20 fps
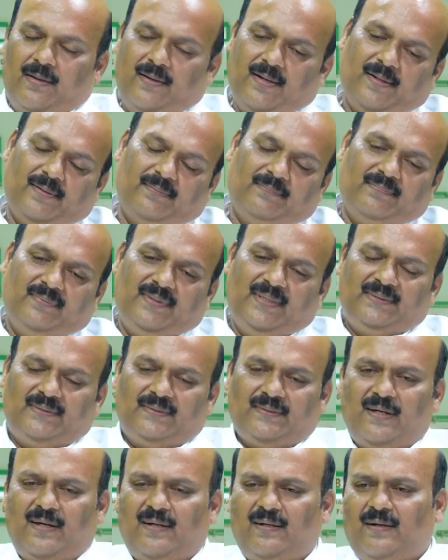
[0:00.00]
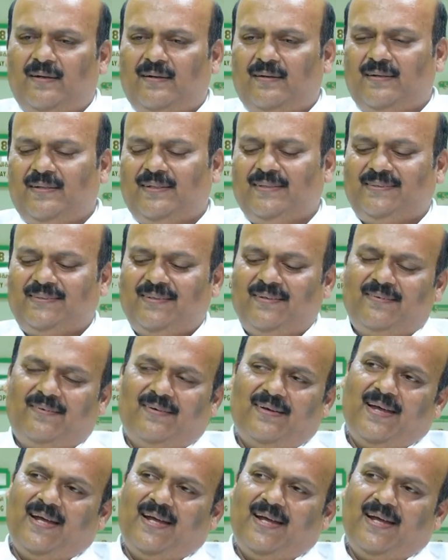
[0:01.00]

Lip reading: Yeah, this is a